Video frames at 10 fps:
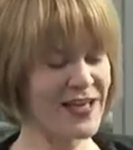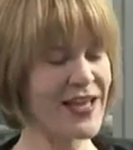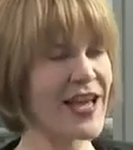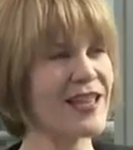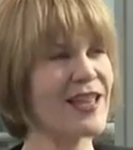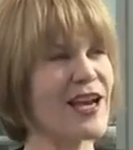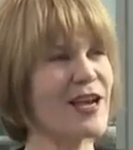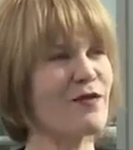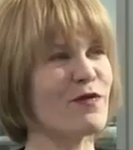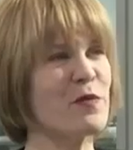The
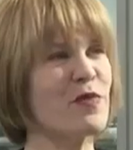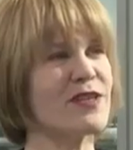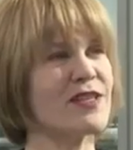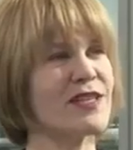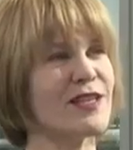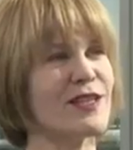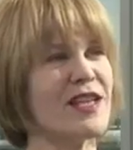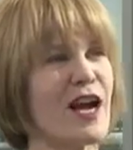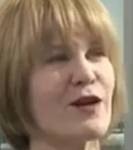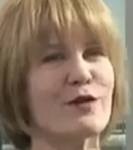headline from Business
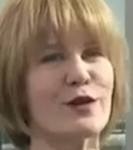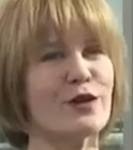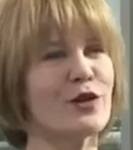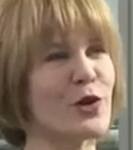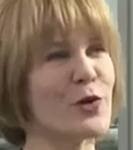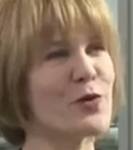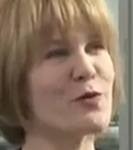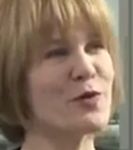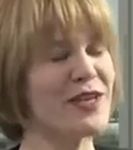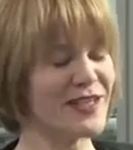Insider's
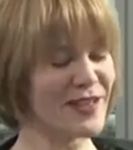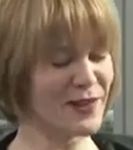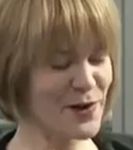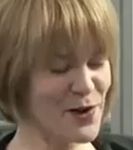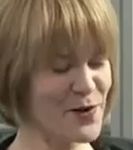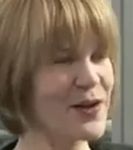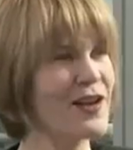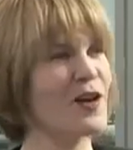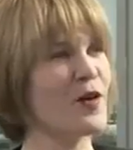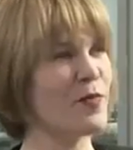Joe Wiesenthal,
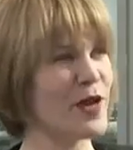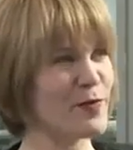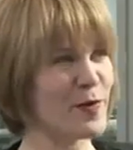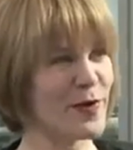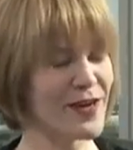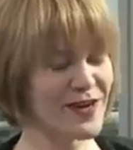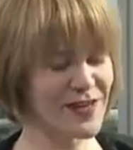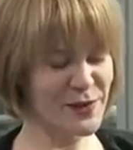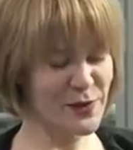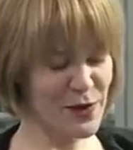a paper bug
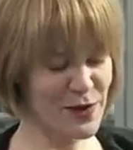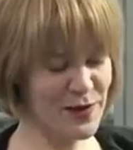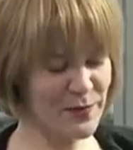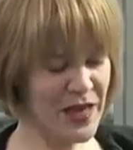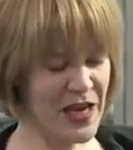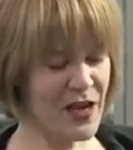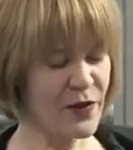as you call him,